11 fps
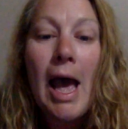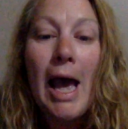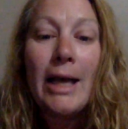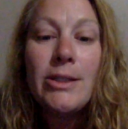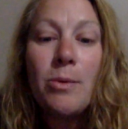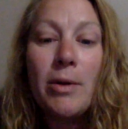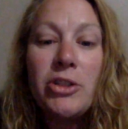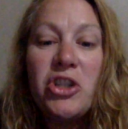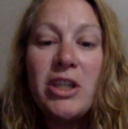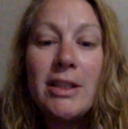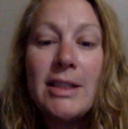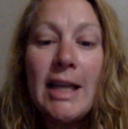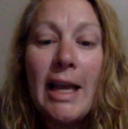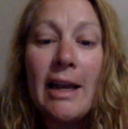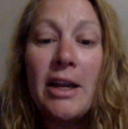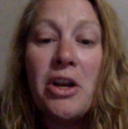Ask questions
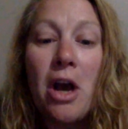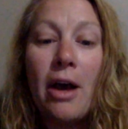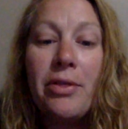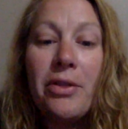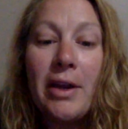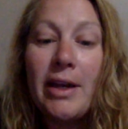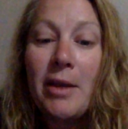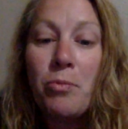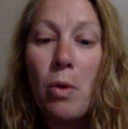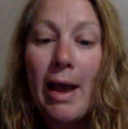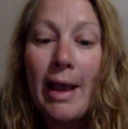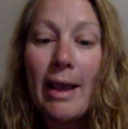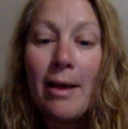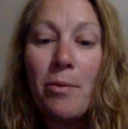in a non threatening way